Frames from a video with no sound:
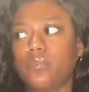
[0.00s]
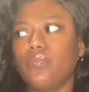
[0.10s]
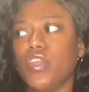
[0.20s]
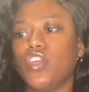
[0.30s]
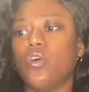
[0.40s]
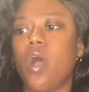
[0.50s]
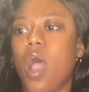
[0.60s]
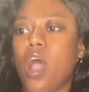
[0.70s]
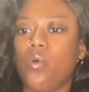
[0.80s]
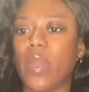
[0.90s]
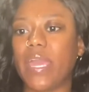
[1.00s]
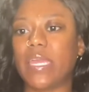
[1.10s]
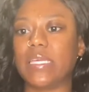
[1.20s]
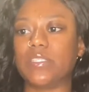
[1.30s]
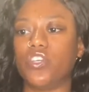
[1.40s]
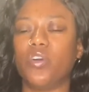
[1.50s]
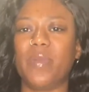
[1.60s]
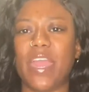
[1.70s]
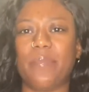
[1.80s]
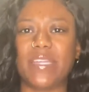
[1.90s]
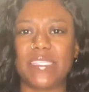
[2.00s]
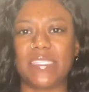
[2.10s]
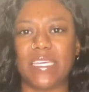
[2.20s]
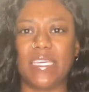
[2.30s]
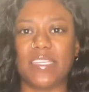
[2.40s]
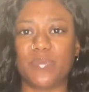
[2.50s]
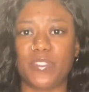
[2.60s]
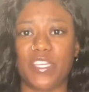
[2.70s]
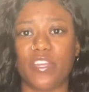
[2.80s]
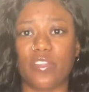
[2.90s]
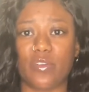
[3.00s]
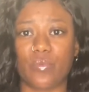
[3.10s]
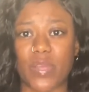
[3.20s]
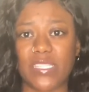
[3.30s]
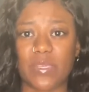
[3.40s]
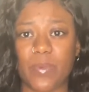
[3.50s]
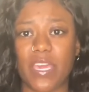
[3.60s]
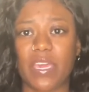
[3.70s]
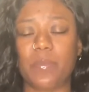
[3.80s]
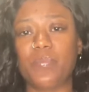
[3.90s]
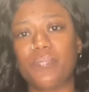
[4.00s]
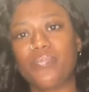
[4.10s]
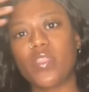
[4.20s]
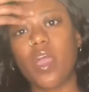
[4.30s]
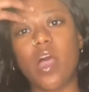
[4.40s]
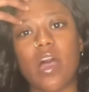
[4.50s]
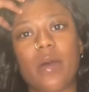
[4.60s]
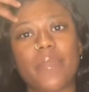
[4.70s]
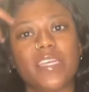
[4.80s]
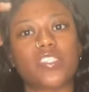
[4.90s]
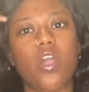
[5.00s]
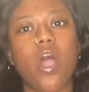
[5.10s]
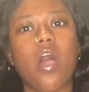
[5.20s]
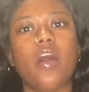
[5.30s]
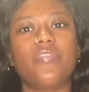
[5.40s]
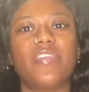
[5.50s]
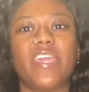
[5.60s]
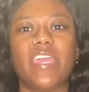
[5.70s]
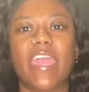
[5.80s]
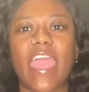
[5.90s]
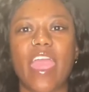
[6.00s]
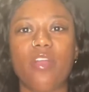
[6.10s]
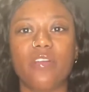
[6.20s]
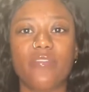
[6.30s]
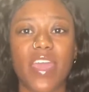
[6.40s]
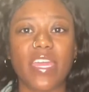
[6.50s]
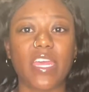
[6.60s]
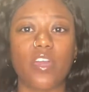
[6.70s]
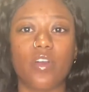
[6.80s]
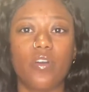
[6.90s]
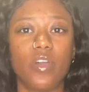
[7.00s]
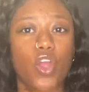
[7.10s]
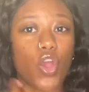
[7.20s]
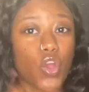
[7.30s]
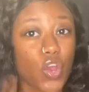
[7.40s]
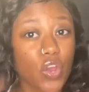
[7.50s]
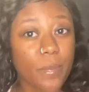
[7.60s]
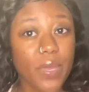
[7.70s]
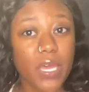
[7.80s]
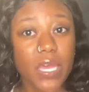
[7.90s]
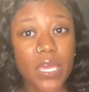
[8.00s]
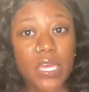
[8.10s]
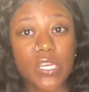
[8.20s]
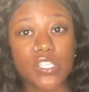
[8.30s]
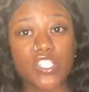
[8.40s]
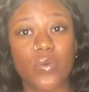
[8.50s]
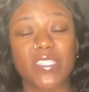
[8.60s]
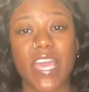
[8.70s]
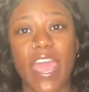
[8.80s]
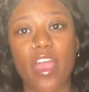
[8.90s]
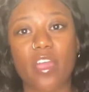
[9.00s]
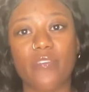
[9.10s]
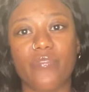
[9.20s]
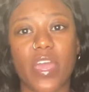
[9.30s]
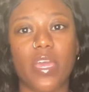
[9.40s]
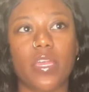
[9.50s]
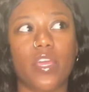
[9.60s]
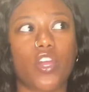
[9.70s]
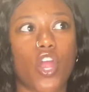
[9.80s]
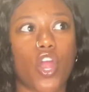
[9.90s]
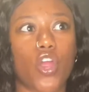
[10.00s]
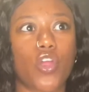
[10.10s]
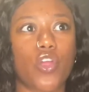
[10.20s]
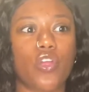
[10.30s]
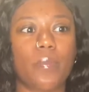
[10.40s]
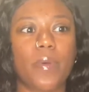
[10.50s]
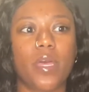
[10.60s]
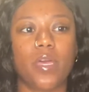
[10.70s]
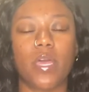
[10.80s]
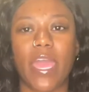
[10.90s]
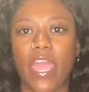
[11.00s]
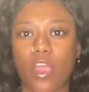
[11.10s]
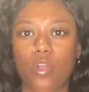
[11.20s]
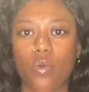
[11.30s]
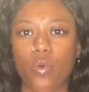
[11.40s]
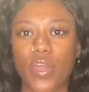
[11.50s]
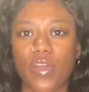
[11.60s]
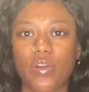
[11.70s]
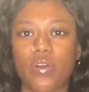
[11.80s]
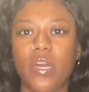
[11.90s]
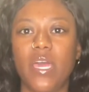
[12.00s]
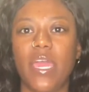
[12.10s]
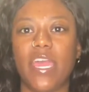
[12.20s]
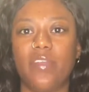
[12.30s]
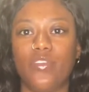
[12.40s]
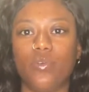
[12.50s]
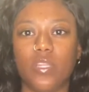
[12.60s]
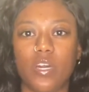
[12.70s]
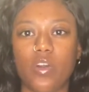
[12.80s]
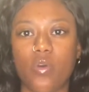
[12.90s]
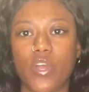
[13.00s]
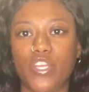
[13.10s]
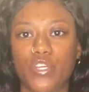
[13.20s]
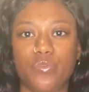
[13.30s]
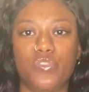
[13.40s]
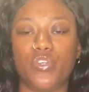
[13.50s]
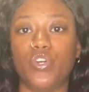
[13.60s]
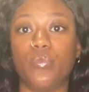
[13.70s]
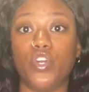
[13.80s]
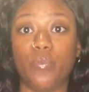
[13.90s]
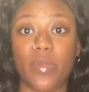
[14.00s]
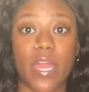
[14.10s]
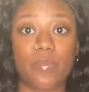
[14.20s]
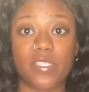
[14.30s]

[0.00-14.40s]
you'll always, you'll be able to see this particular recipe um, it's called the Ayurvedic Herb. So it's an Ayurvedic herb hair oil. And if you look on YouTube, you'll be able to